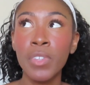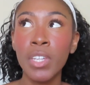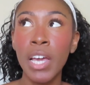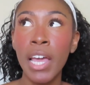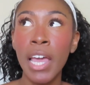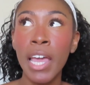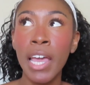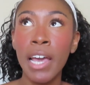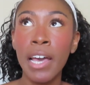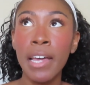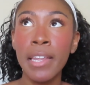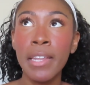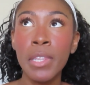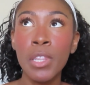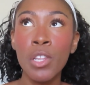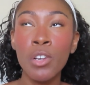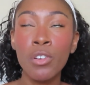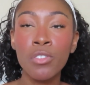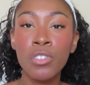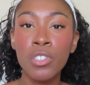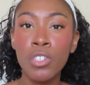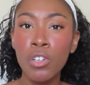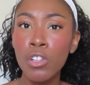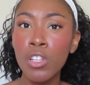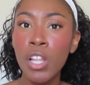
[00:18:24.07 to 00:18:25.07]
And
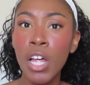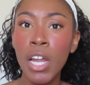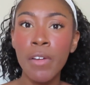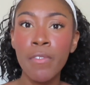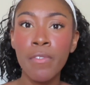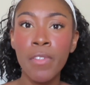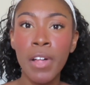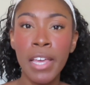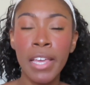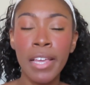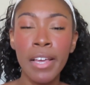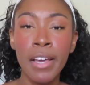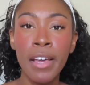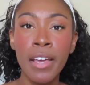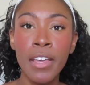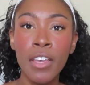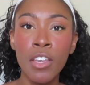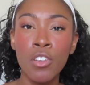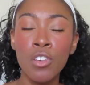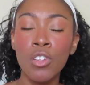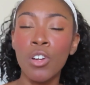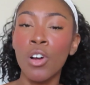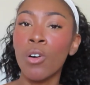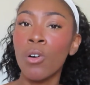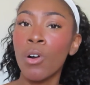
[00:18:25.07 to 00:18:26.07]
there's still a lot of like,
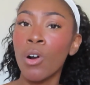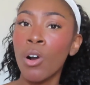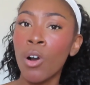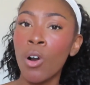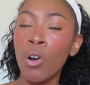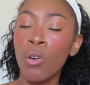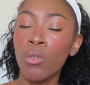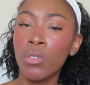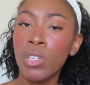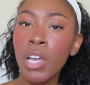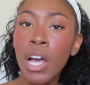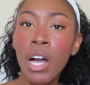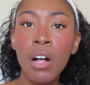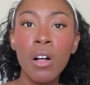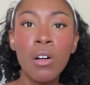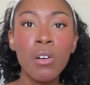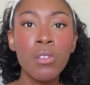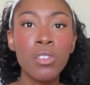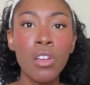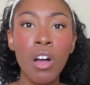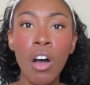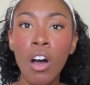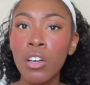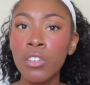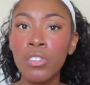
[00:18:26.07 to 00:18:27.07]
you know,
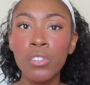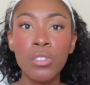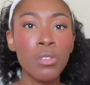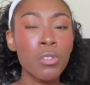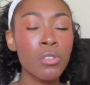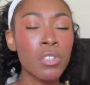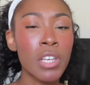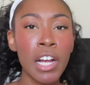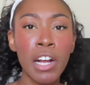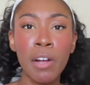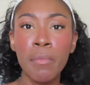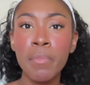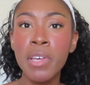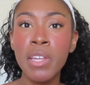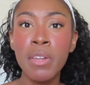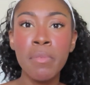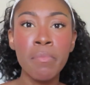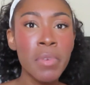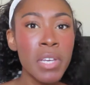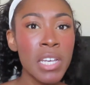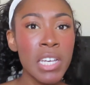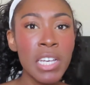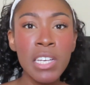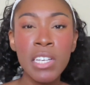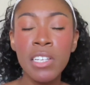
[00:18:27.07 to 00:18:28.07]
hotels, hostels,
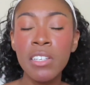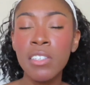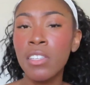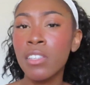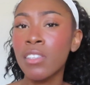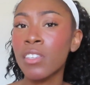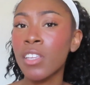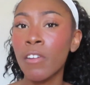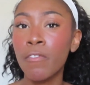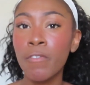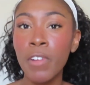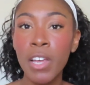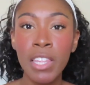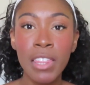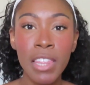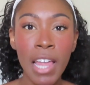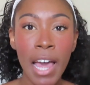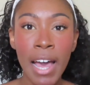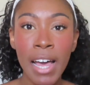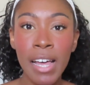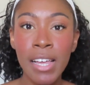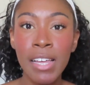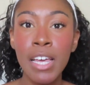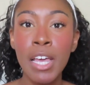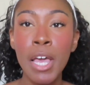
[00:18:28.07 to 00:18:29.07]
Airbnbs and stuff like
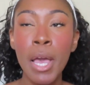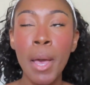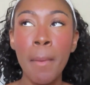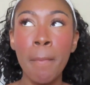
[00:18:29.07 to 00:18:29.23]
that.